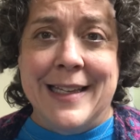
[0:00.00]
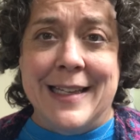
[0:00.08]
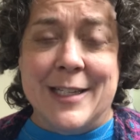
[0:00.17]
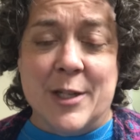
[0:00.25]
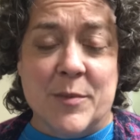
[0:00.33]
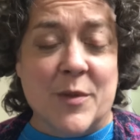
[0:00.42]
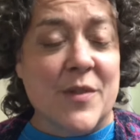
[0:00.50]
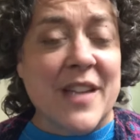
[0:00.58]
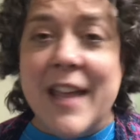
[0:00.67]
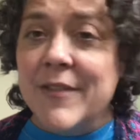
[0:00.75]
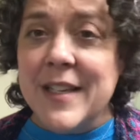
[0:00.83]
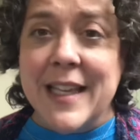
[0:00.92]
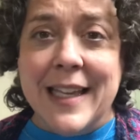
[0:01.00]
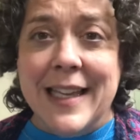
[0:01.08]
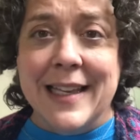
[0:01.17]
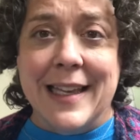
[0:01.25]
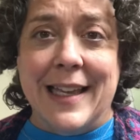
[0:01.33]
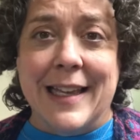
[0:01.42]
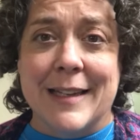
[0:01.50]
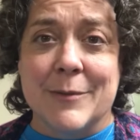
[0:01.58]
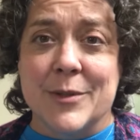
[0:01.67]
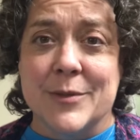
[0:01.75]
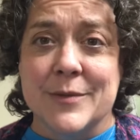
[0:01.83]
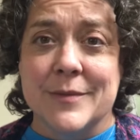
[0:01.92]
in terms of safety and
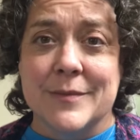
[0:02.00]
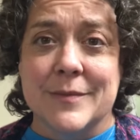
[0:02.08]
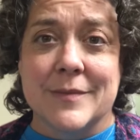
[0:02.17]
we'll